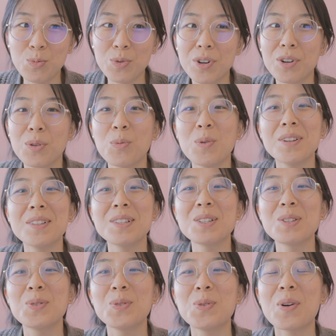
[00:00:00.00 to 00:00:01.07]
We are the ones
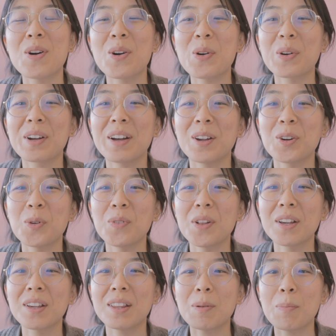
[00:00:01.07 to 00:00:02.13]
who are kind of
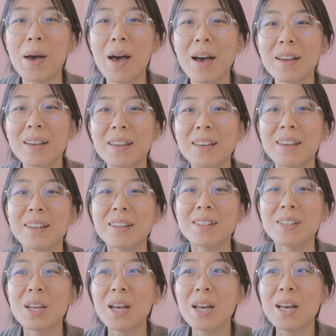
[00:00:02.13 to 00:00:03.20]
like in the back
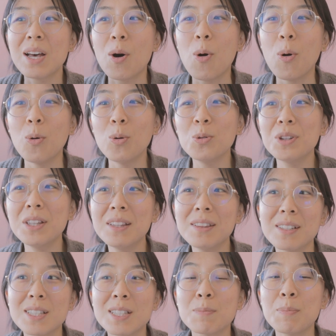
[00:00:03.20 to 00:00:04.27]
and holding
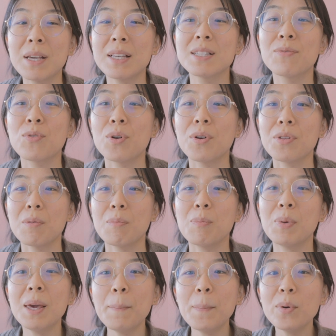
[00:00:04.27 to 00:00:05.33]
the space for other
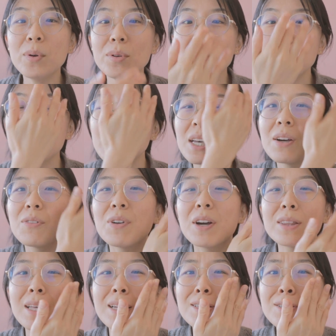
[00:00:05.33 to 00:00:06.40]
people,
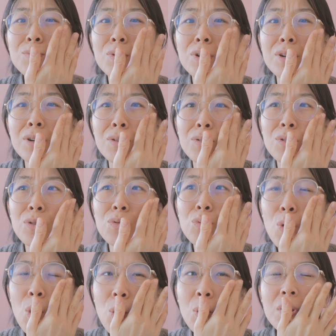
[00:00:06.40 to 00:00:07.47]
right? That's what a
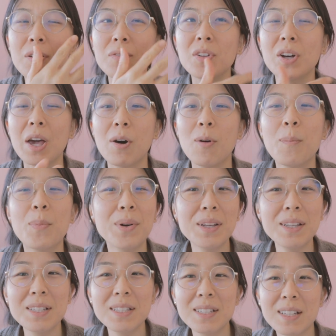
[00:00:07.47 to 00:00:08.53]
role of the helper
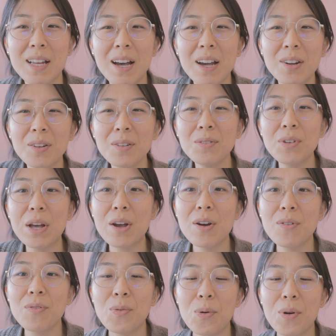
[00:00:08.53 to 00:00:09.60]
is kind of
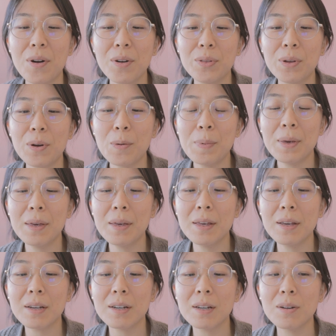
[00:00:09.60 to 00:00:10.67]
for our
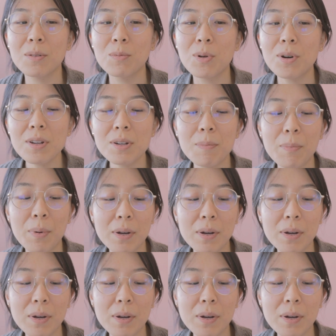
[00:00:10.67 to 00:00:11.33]
therapy uh, work.